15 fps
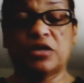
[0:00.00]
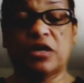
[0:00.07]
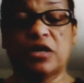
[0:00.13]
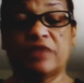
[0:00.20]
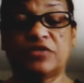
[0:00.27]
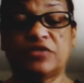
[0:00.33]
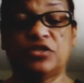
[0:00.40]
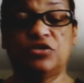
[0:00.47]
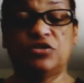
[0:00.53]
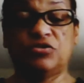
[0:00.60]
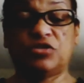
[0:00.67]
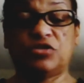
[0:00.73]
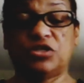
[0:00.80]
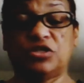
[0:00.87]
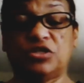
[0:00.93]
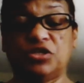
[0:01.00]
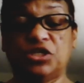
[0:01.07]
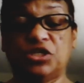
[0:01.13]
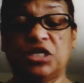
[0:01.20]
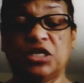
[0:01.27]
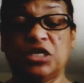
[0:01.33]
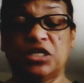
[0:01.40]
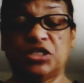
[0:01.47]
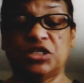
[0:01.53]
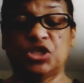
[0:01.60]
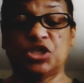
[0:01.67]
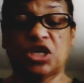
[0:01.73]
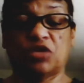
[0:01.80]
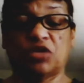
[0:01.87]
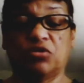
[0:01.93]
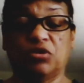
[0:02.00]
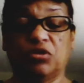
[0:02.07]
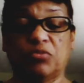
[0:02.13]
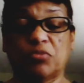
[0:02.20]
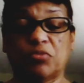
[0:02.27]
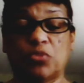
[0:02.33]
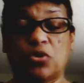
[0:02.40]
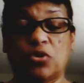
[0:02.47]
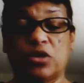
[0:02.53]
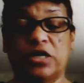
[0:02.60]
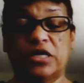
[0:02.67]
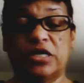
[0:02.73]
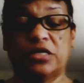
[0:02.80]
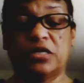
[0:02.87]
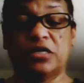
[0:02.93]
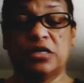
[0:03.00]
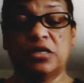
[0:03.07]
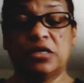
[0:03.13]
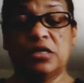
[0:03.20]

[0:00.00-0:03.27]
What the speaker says: I'll have to dig in his channel a little bit more and